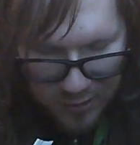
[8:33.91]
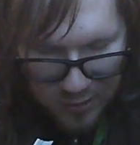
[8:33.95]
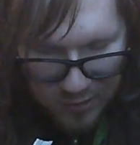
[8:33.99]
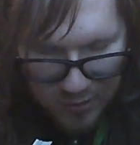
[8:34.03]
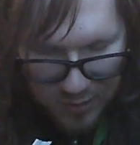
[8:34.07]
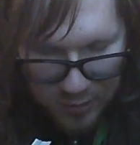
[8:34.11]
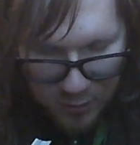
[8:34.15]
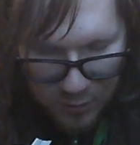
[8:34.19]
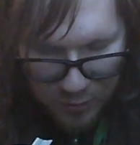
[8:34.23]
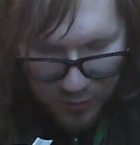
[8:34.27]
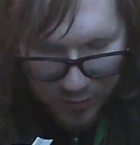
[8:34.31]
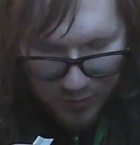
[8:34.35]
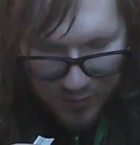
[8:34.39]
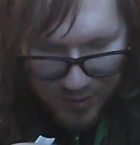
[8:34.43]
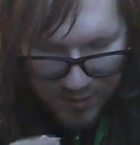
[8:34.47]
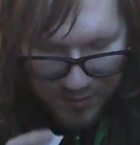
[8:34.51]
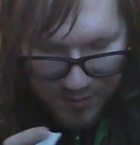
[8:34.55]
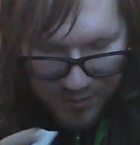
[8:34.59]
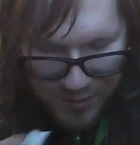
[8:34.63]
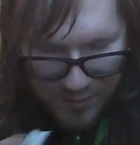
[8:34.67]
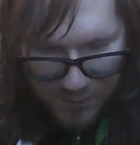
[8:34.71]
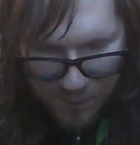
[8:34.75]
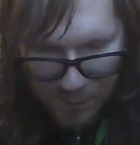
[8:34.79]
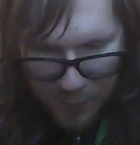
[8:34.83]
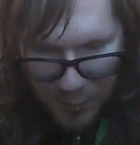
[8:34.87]
a security effect,
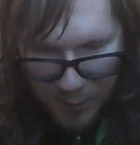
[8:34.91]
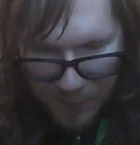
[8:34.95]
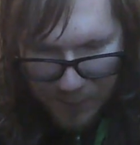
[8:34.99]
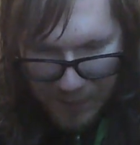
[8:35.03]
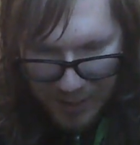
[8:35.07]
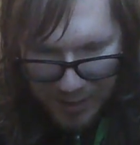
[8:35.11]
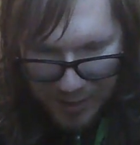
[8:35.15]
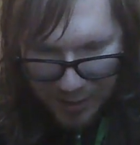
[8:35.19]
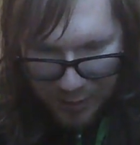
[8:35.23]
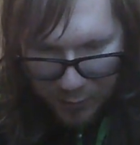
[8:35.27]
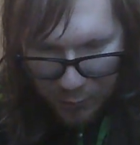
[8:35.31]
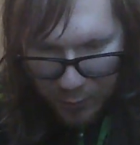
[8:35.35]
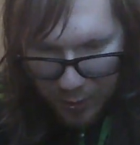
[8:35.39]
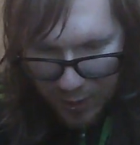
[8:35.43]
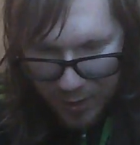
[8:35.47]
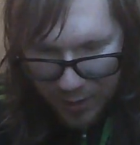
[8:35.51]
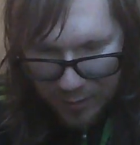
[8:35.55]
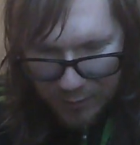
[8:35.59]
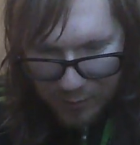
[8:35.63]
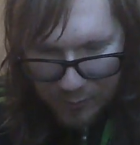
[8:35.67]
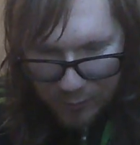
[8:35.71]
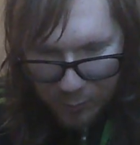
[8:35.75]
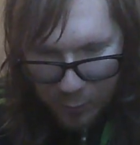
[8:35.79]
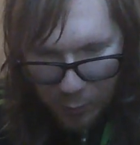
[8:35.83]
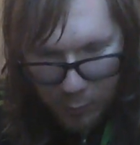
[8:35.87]
let's just put it back in your
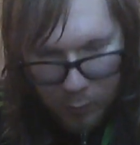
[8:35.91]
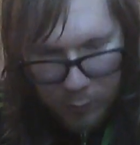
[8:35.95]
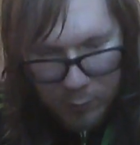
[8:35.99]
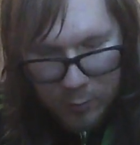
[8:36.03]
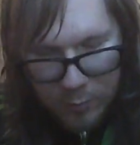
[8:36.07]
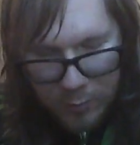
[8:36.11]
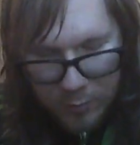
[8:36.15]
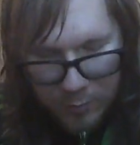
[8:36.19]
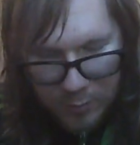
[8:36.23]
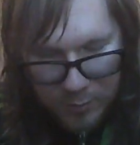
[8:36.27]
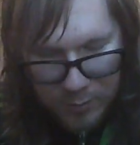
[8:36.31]
hands, lol.